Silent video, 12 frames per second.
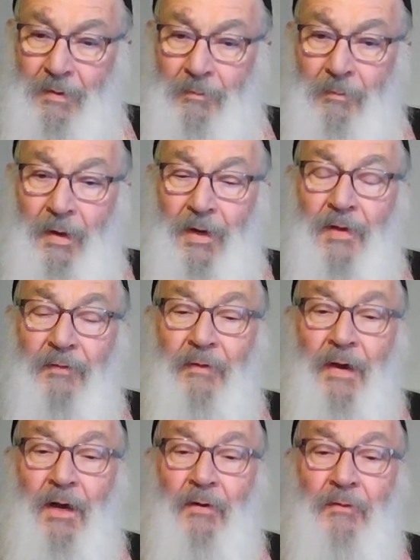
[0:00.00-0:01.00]
Many of
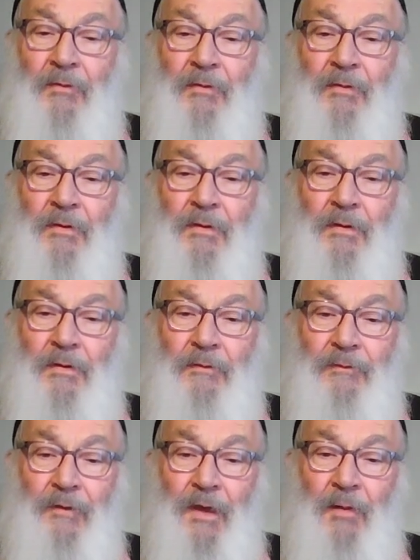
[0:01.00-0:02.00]
our
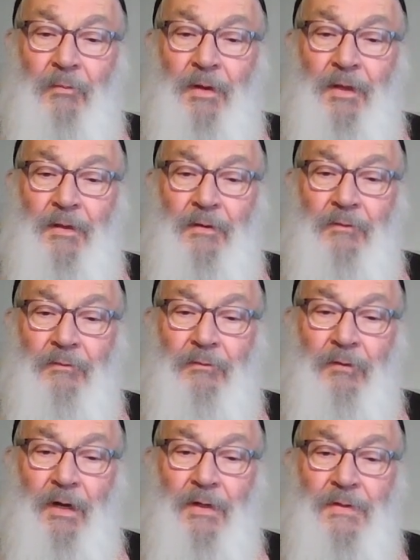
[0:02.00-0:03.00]
family,
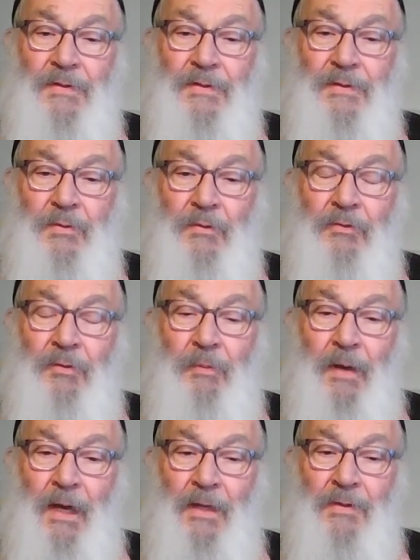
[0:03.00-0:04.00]
friends who have
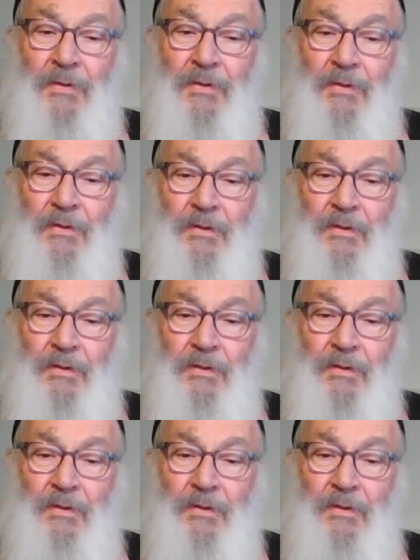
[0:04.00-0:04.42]
departed.